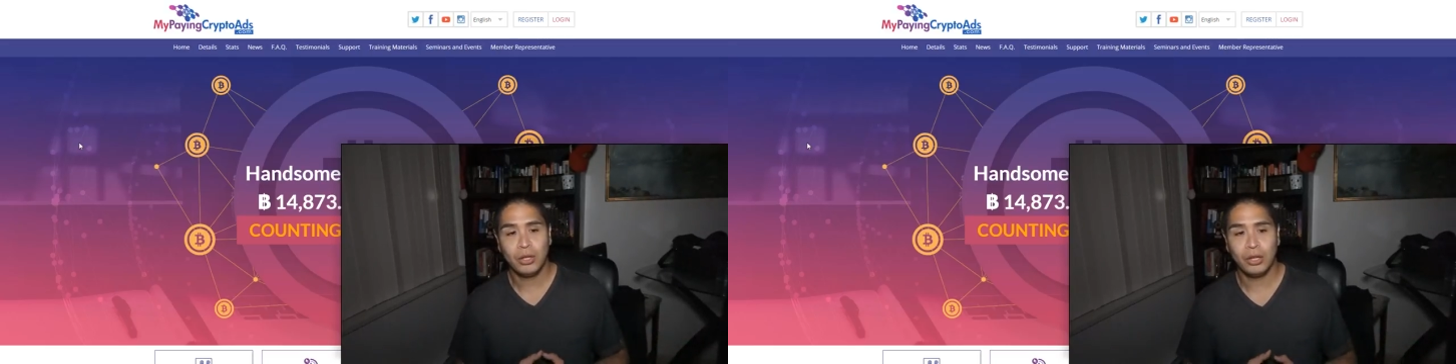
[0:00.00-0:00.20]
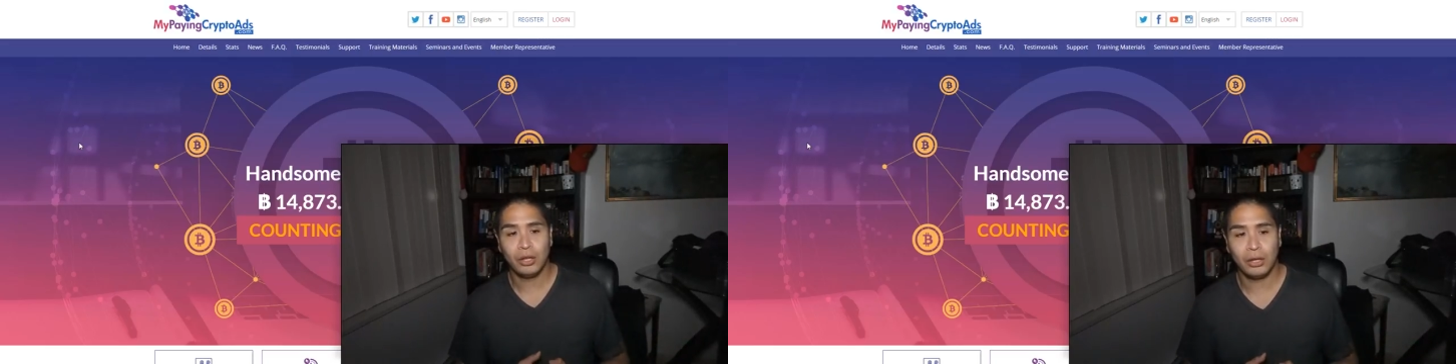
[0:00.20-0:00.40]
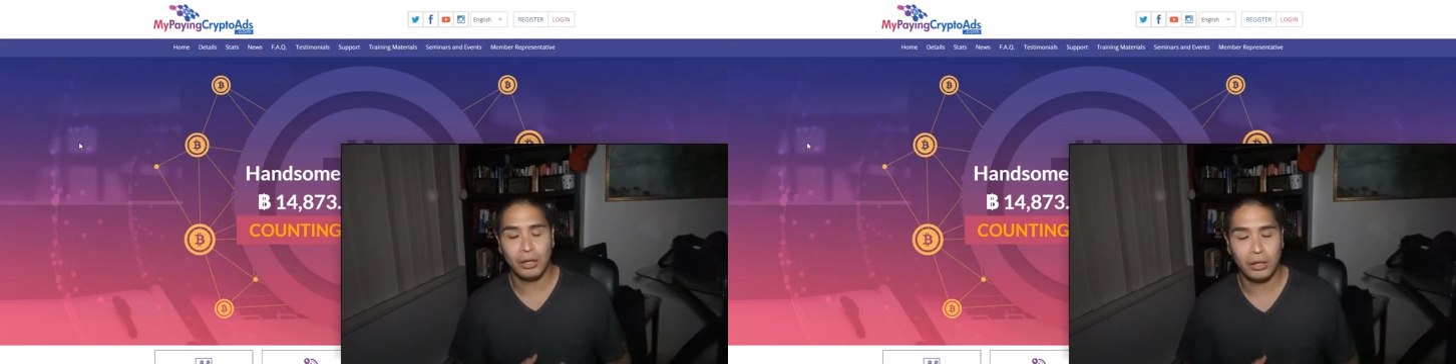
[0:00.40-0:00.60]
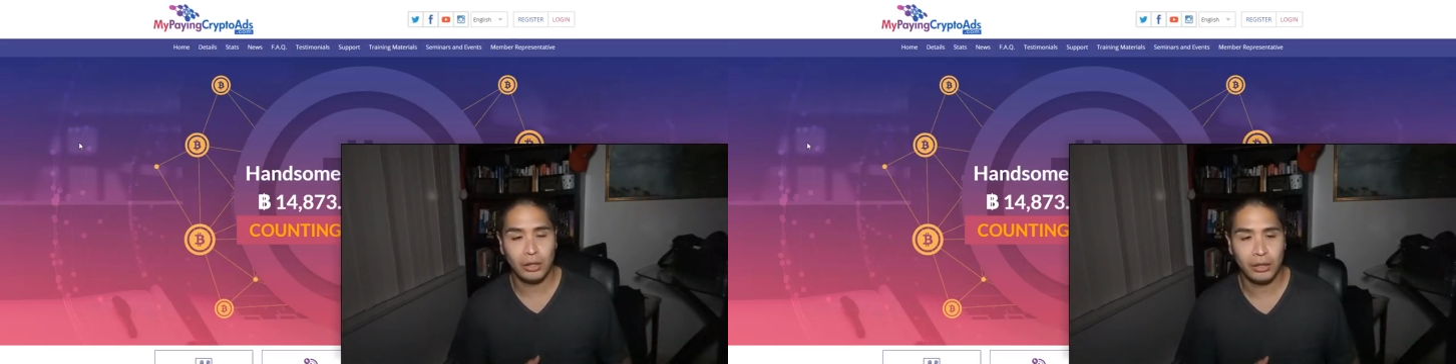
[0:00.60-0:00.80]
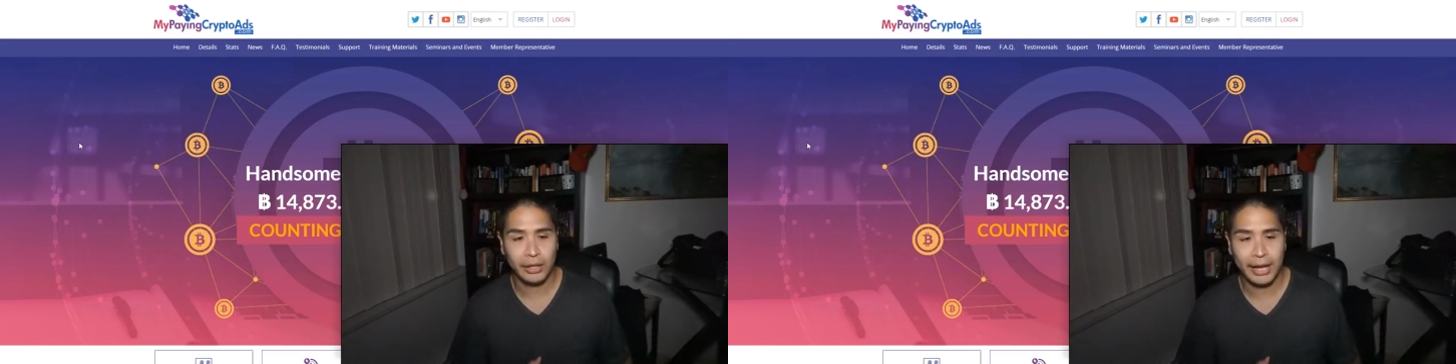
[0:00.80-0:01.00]

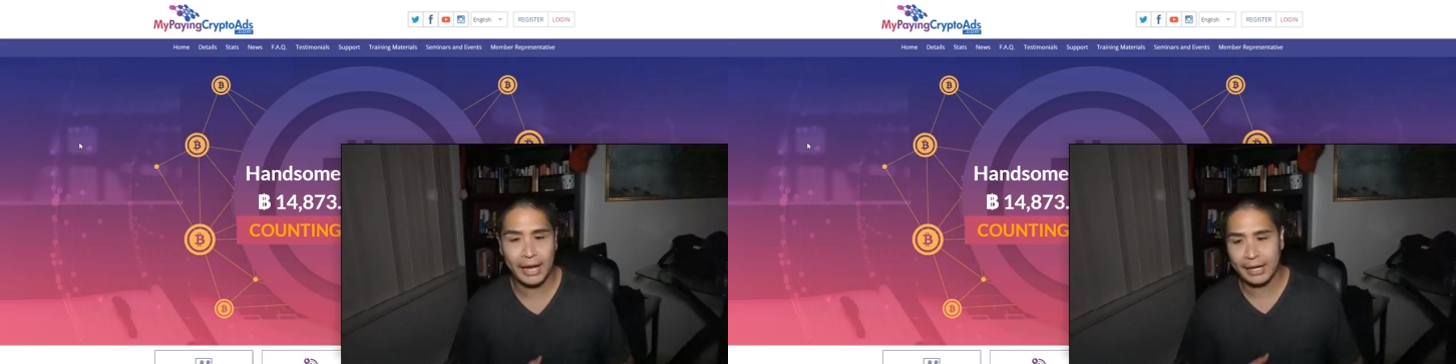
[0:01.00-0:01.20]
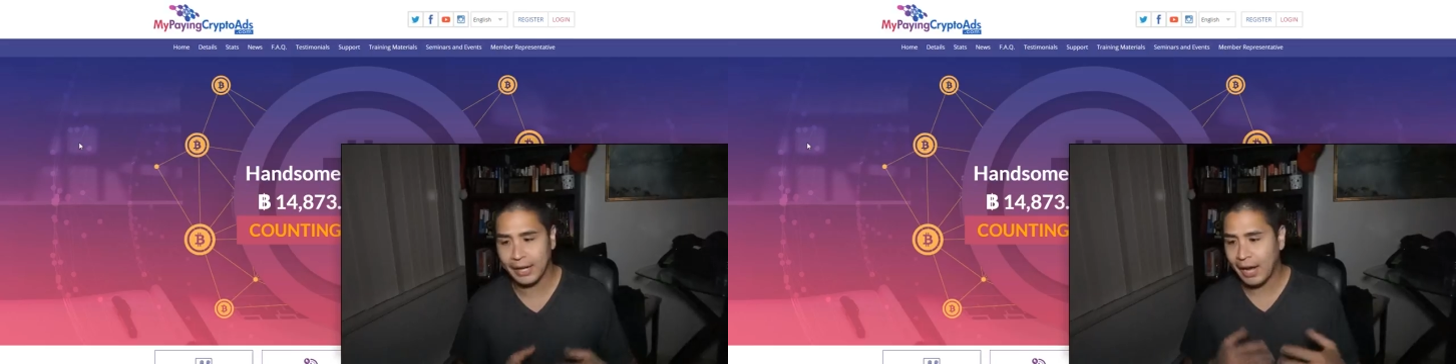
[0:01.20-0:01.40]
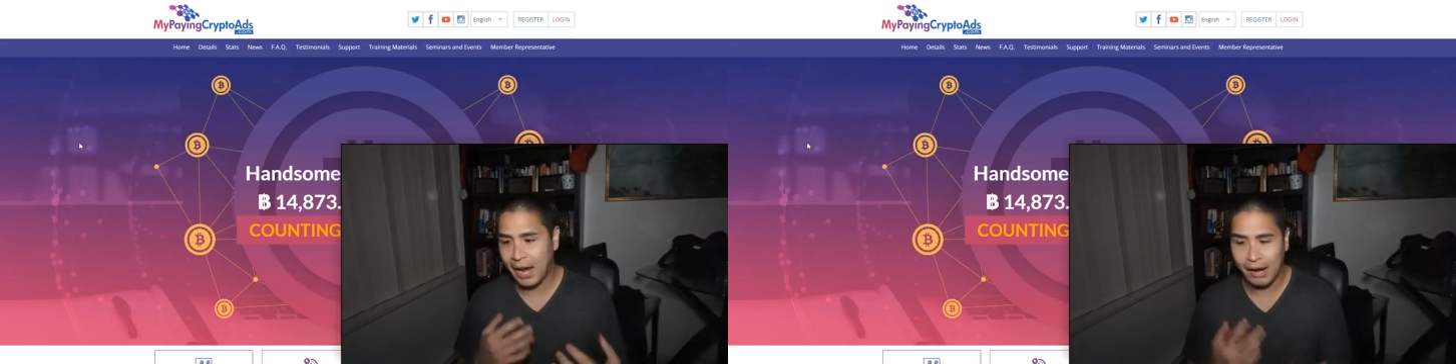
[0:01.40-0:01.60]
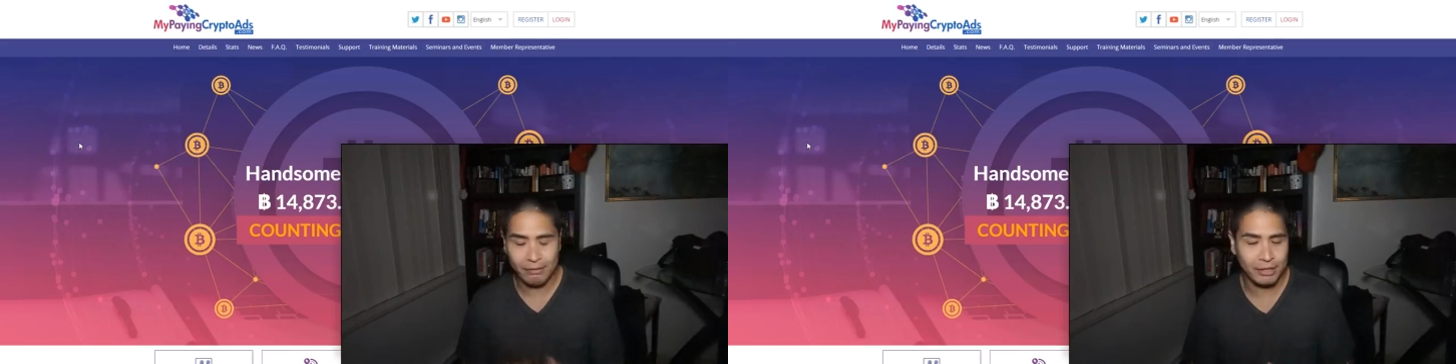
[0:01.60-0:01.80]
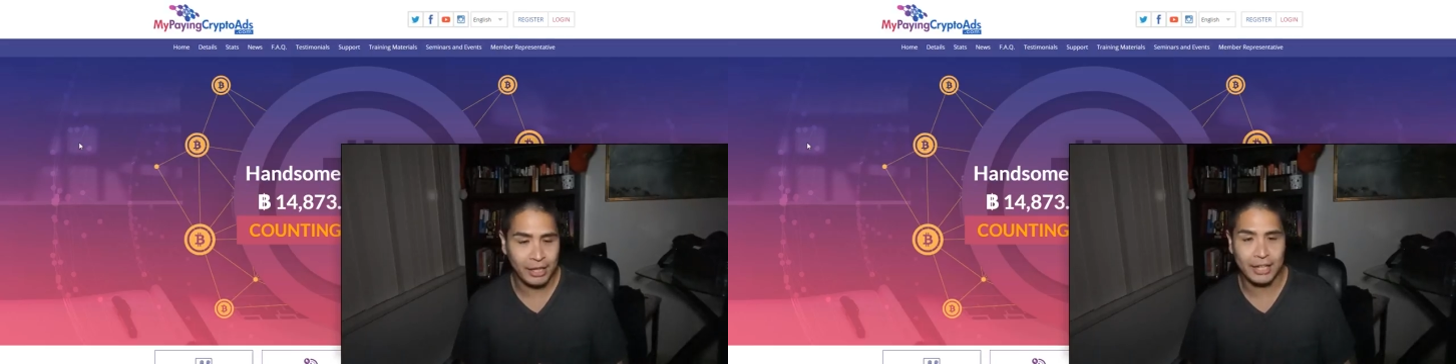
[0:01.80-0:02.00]
they had an
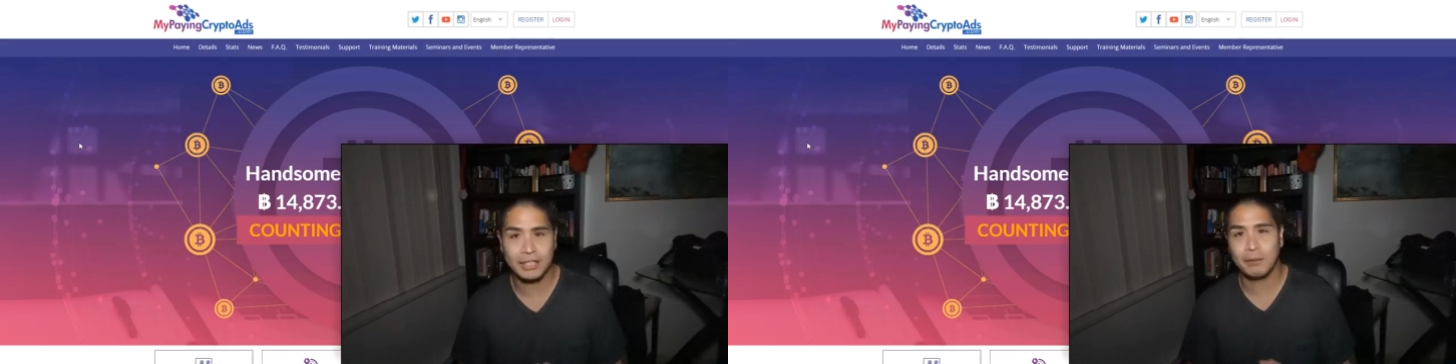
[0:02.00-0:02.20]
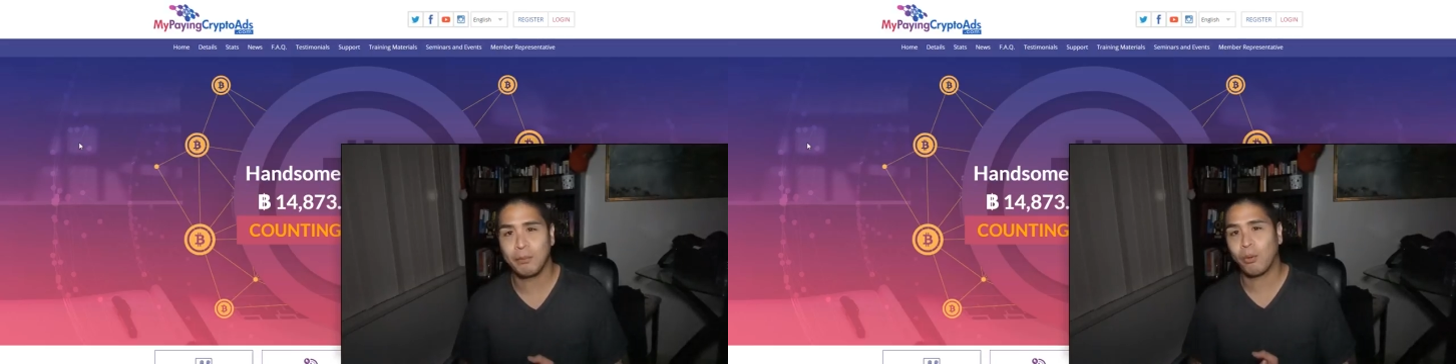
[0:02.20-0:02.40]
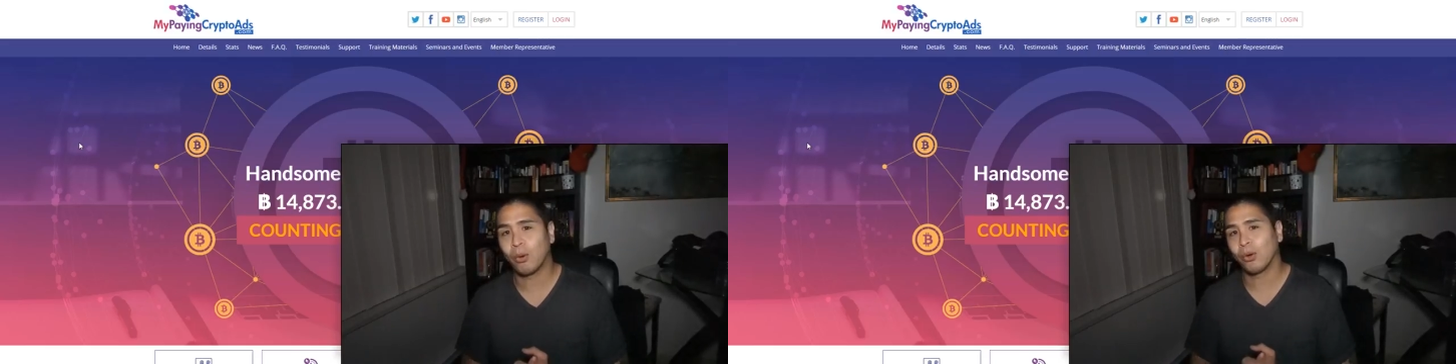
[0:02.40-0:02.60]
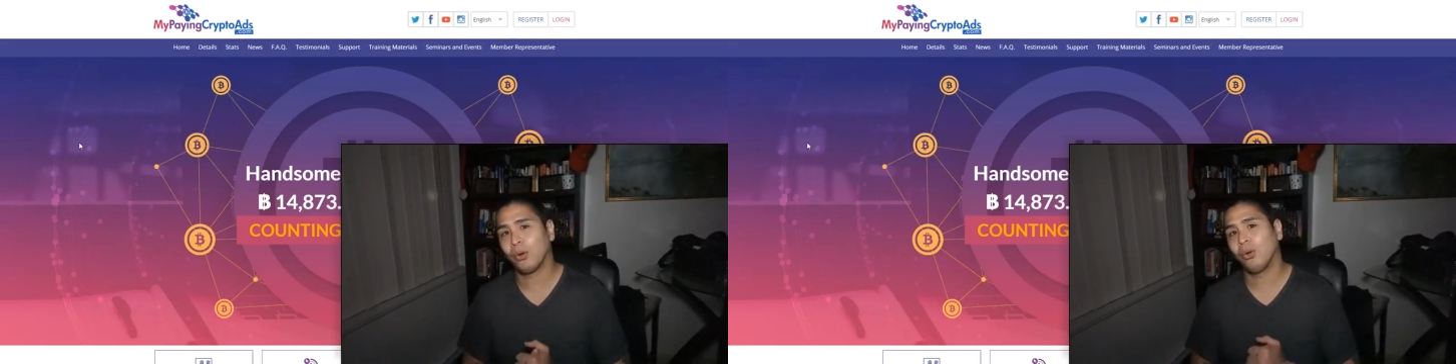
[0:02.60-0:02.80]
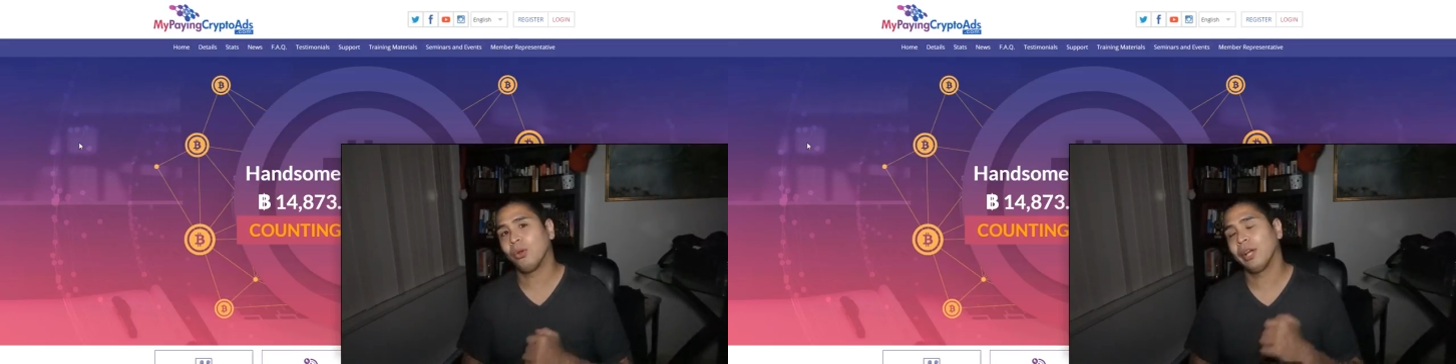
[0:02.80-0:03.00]
advertising portal,